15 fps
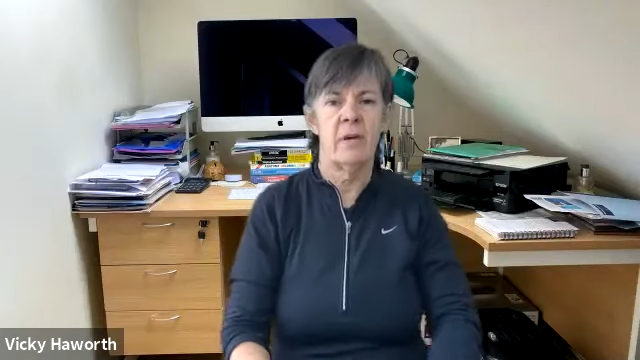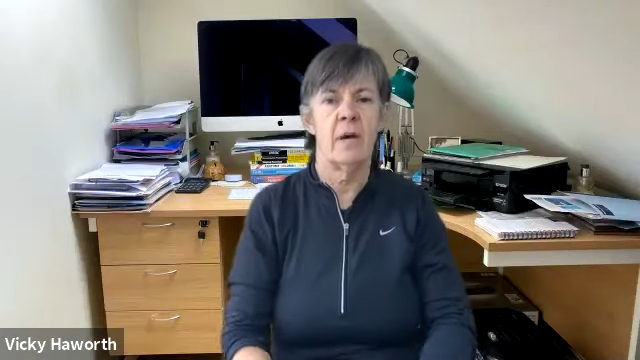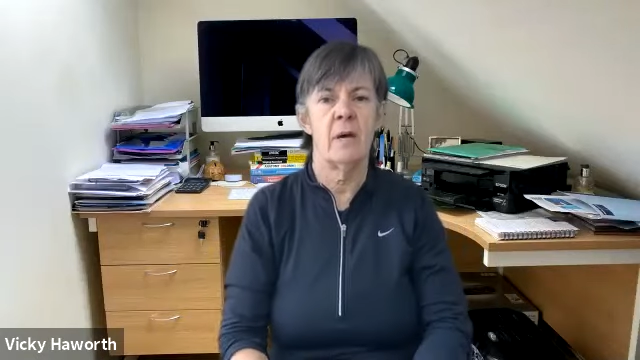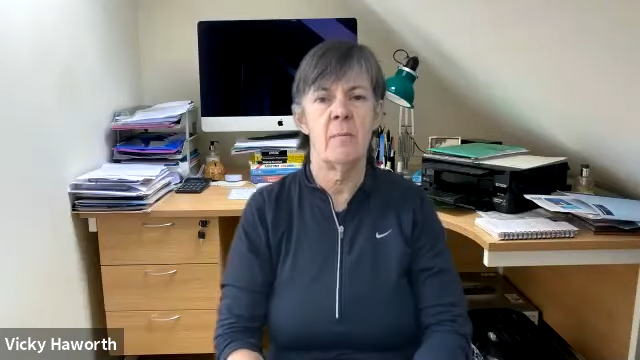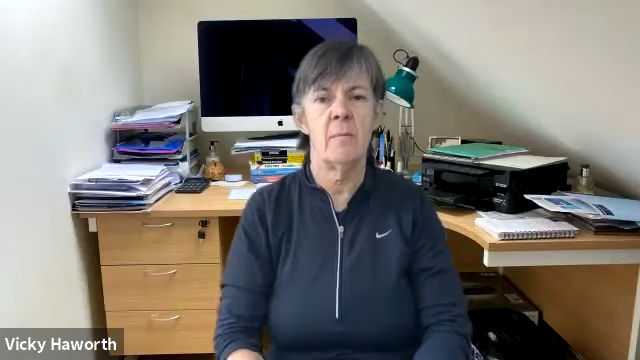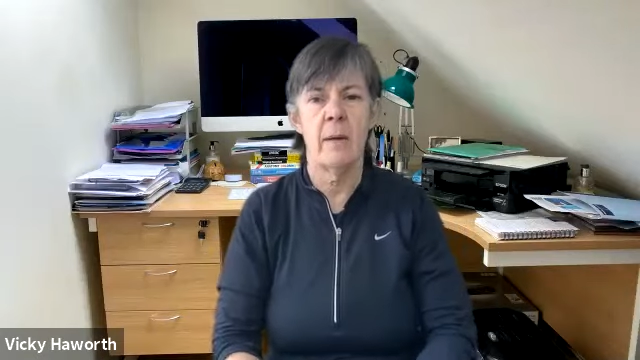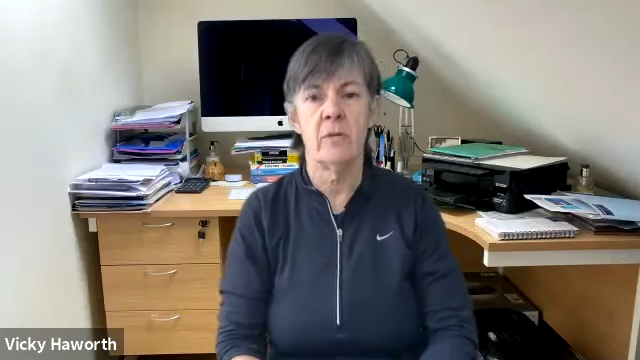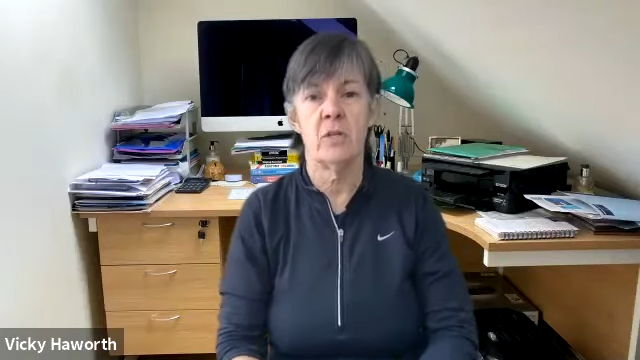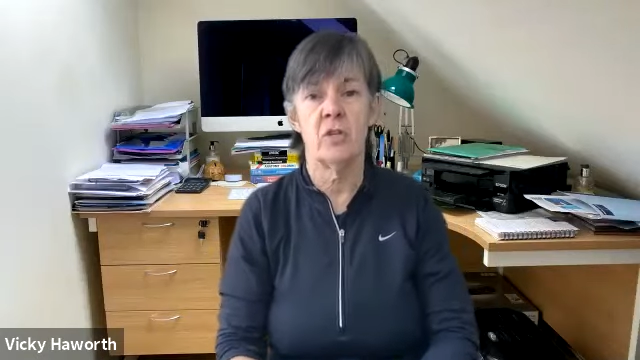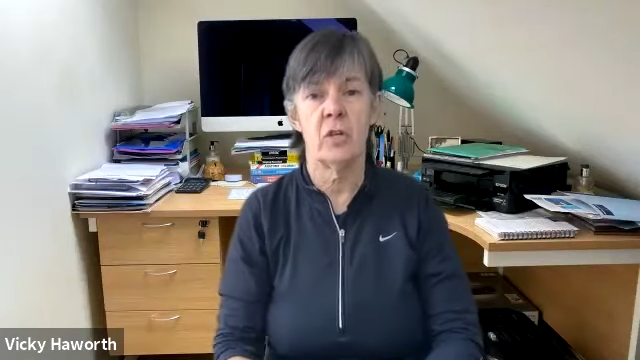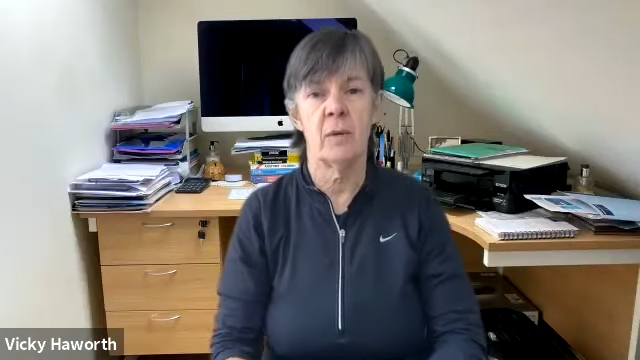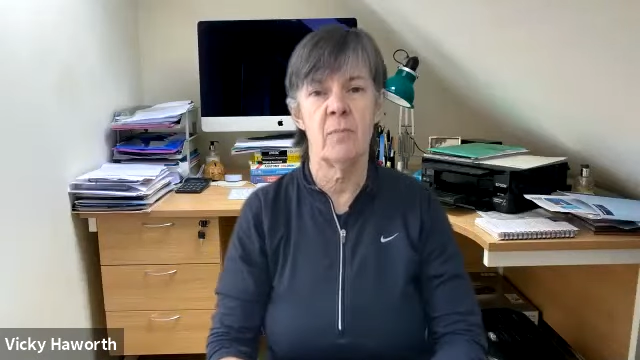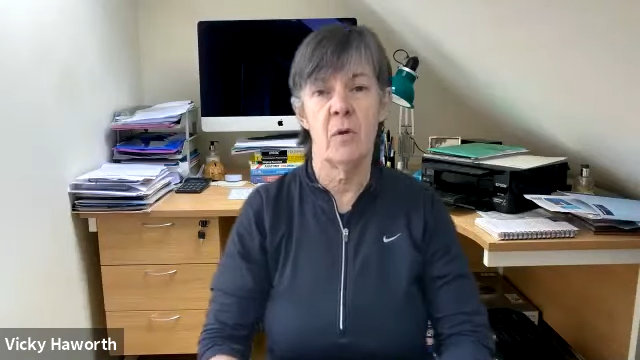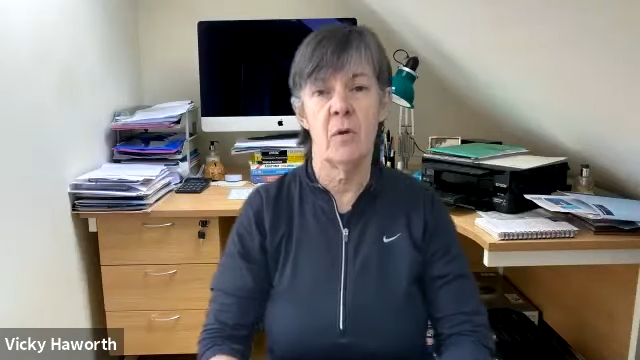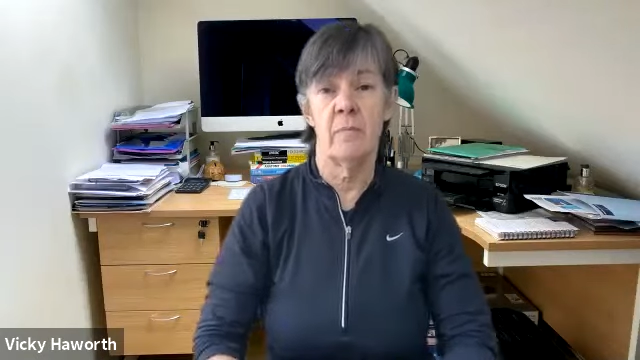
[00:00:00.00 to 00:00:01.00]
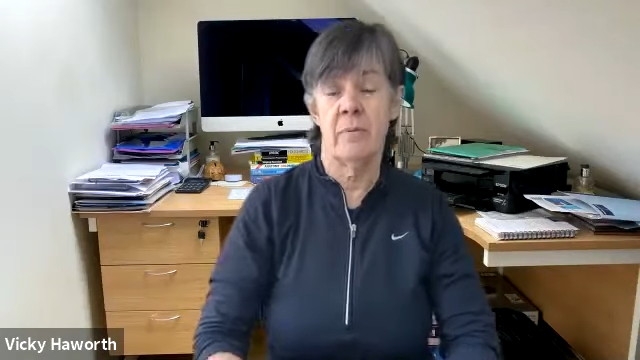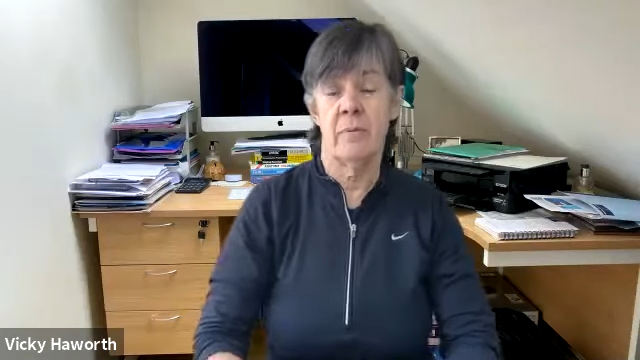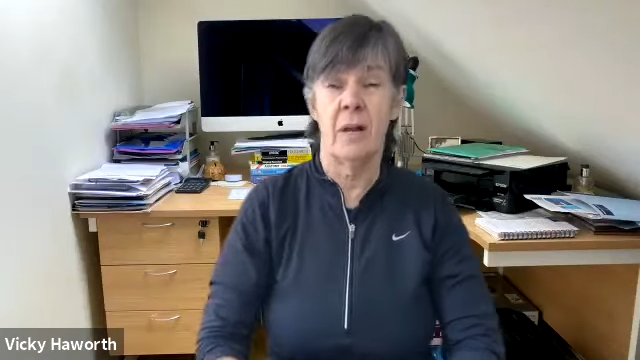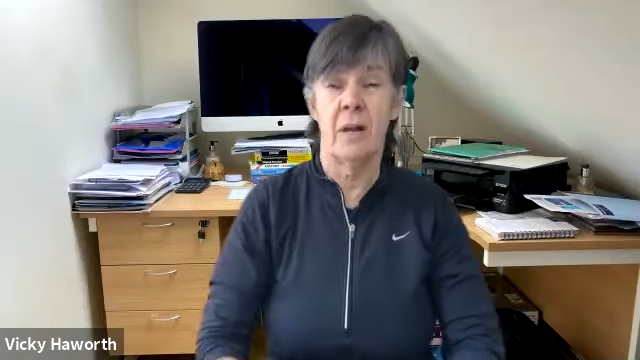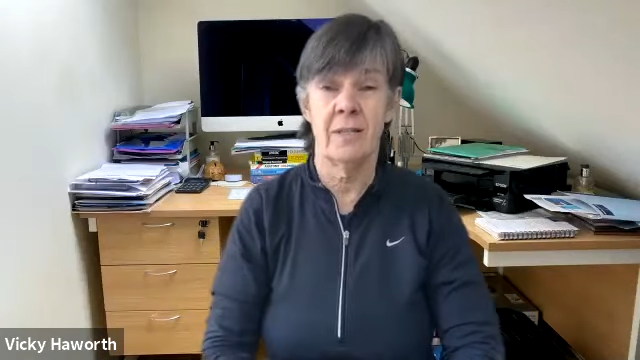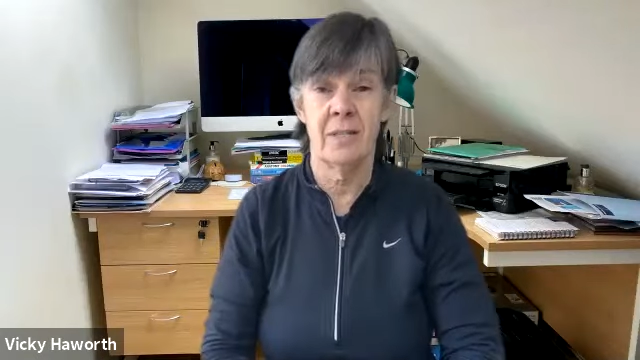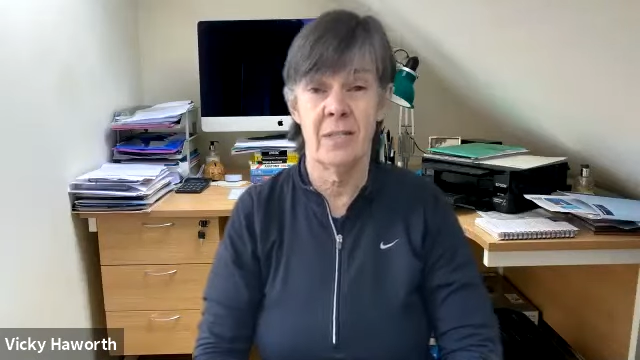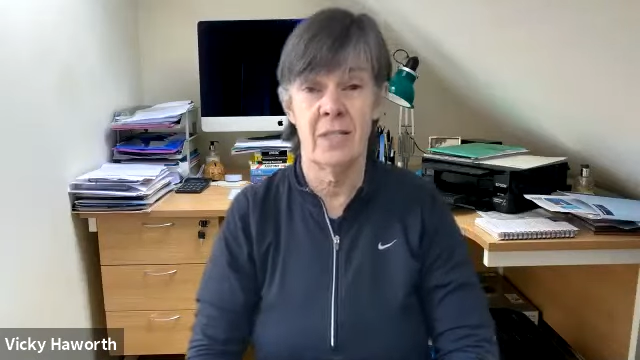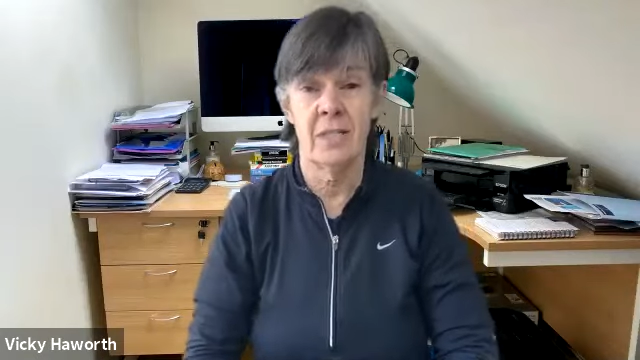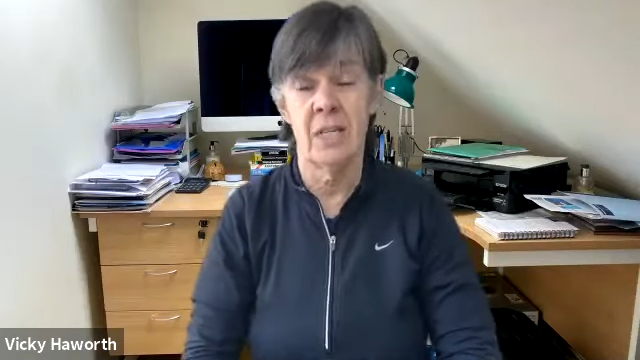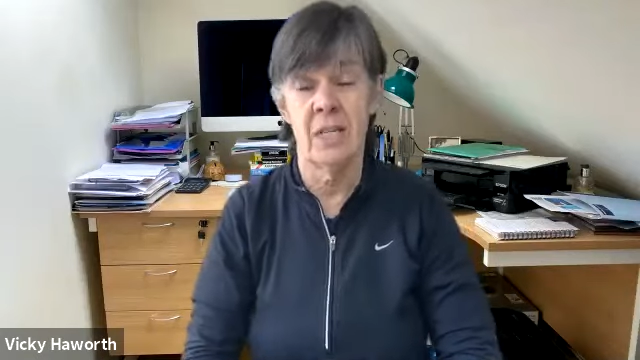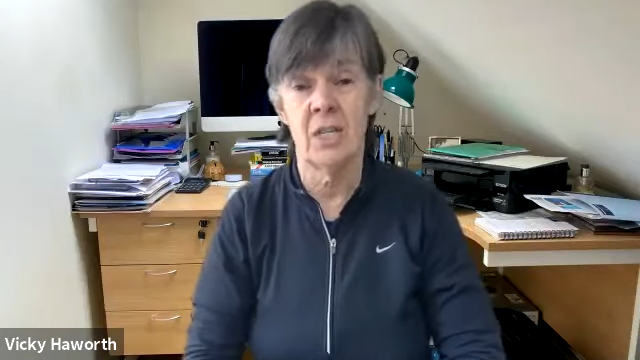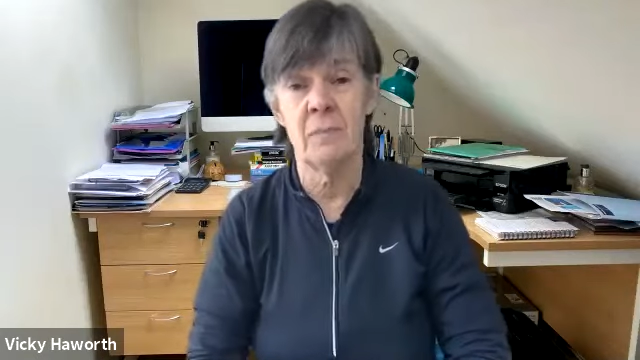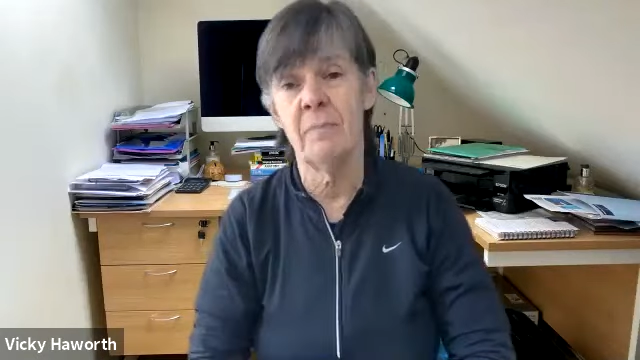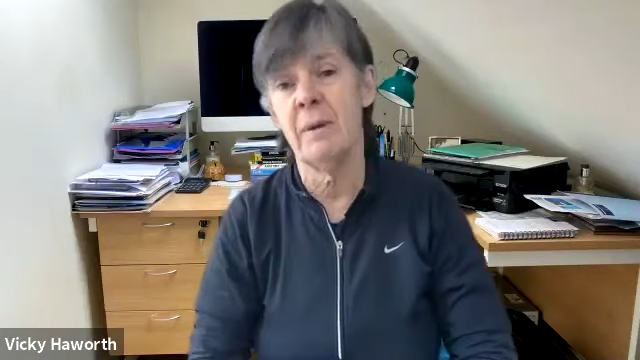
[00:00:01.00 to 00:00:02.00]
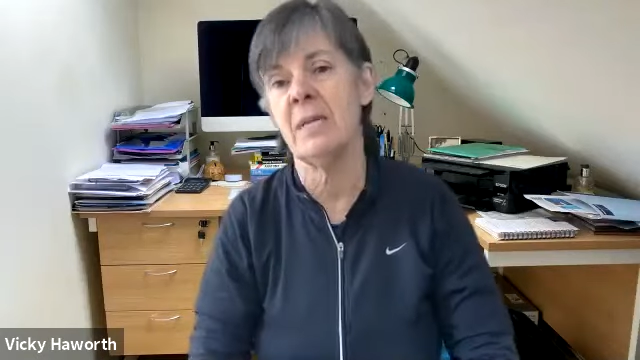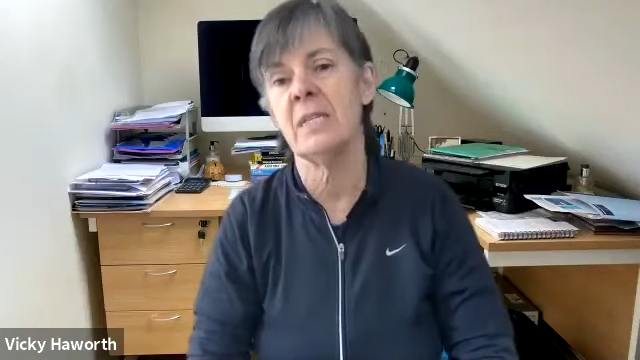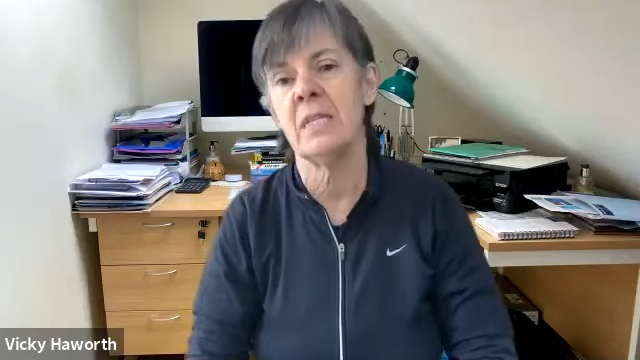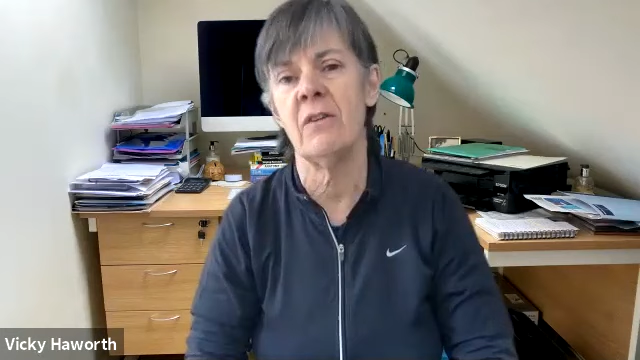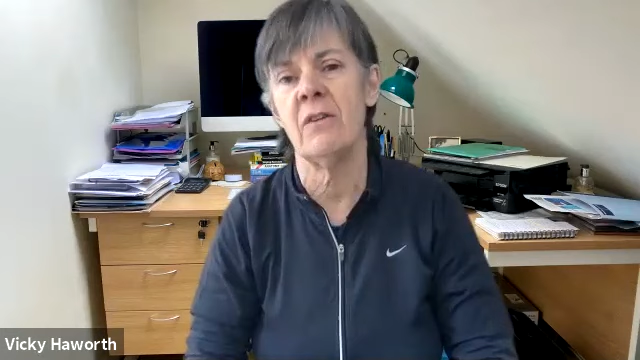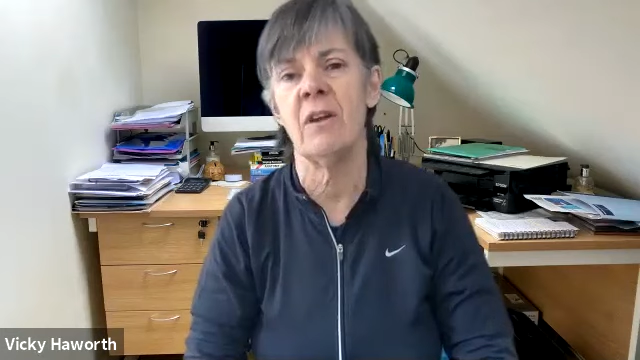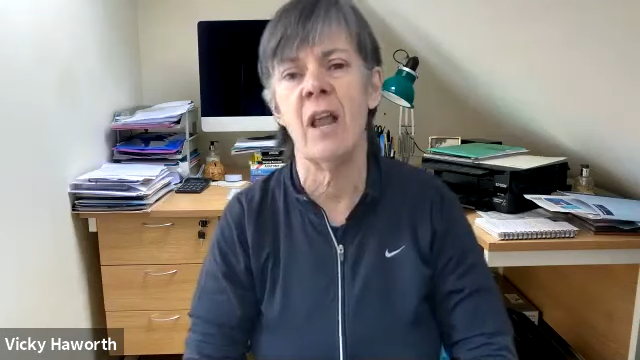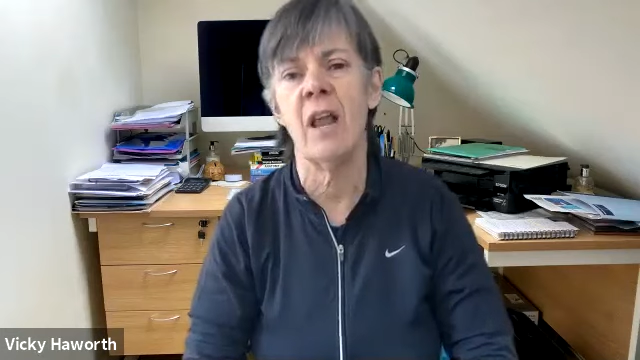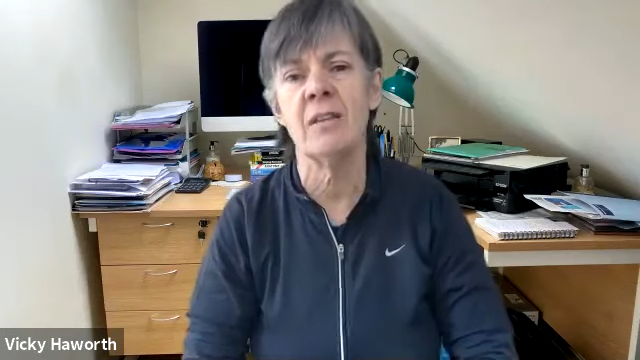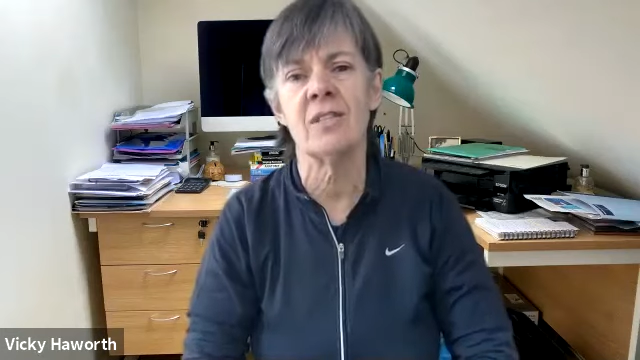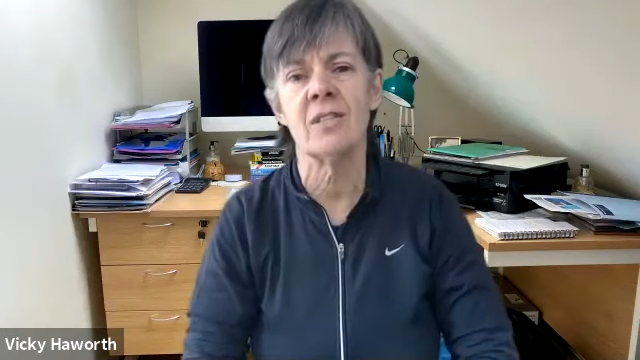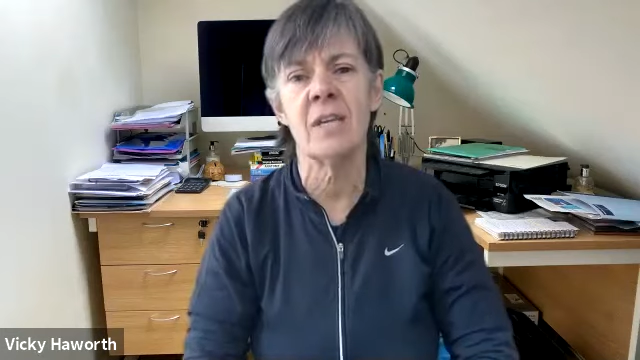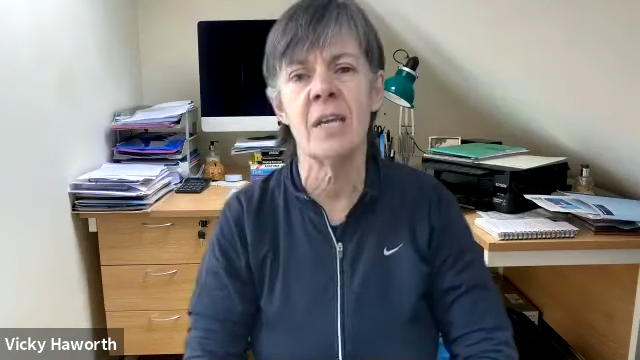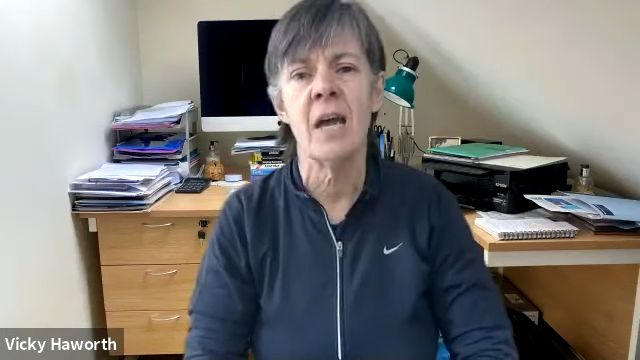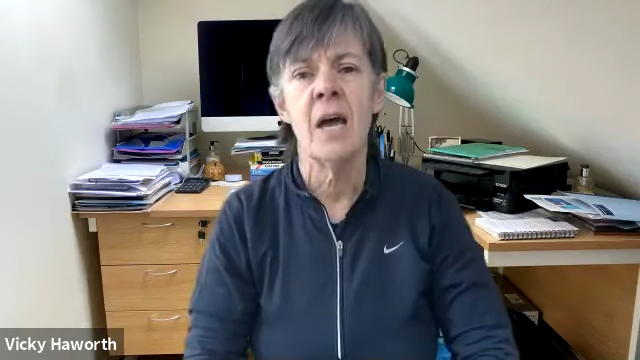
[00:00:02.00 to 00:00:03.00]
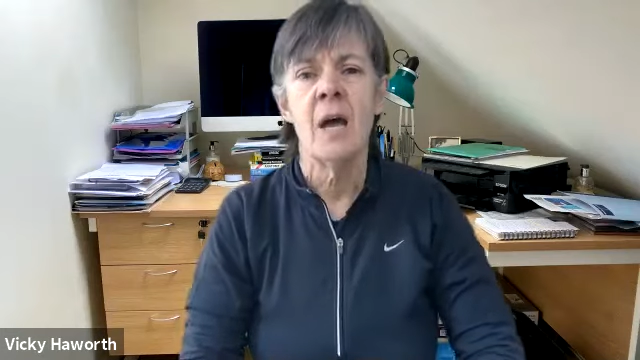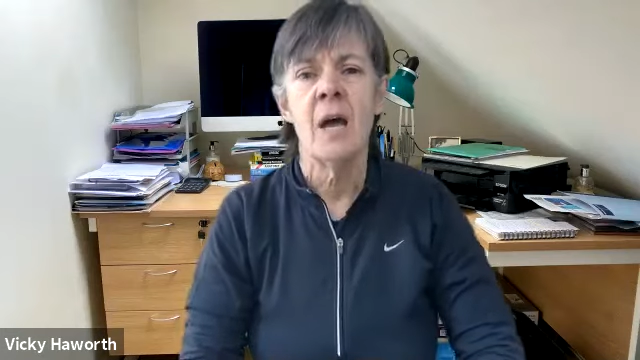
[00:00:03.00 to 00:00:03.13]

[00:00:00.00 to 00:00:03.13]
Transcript: I'm a Trigger Point Pilates teacher based here in Lancing.